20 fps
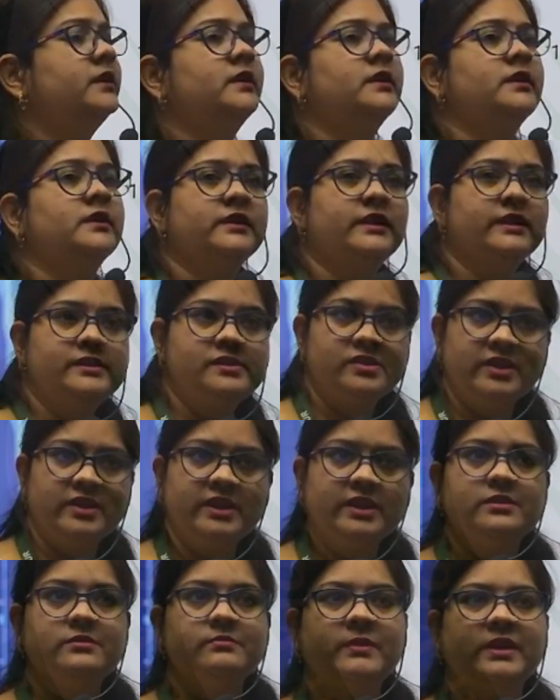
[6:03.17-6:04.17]
the
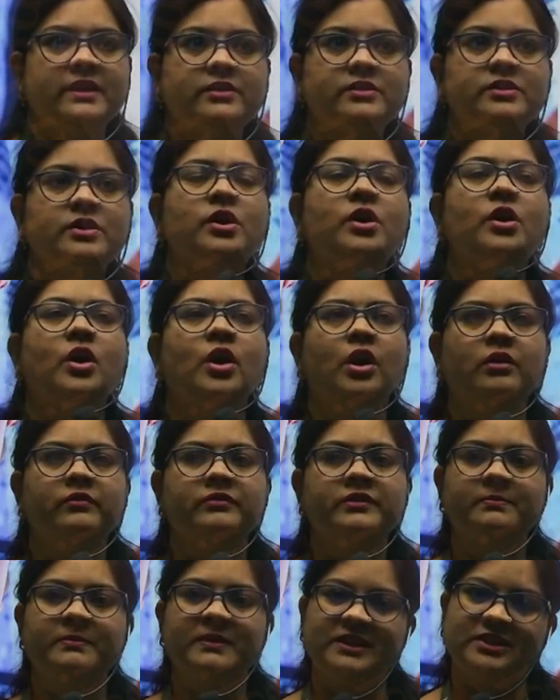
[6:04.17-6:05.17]
treatment of
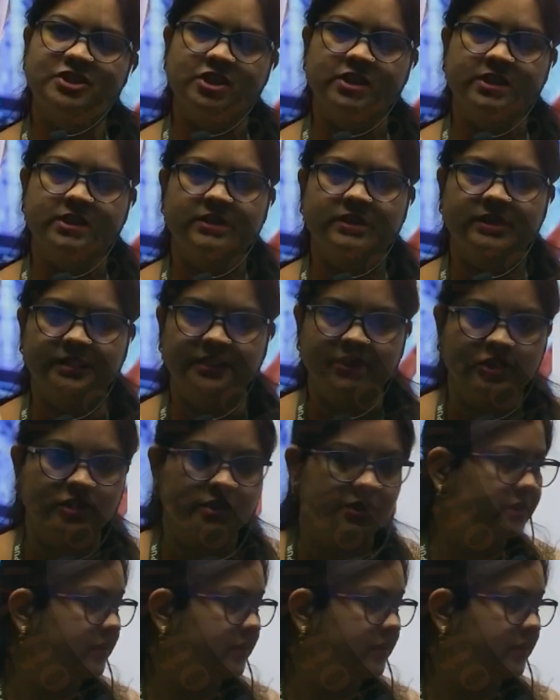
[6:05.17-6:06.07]
the patient condition.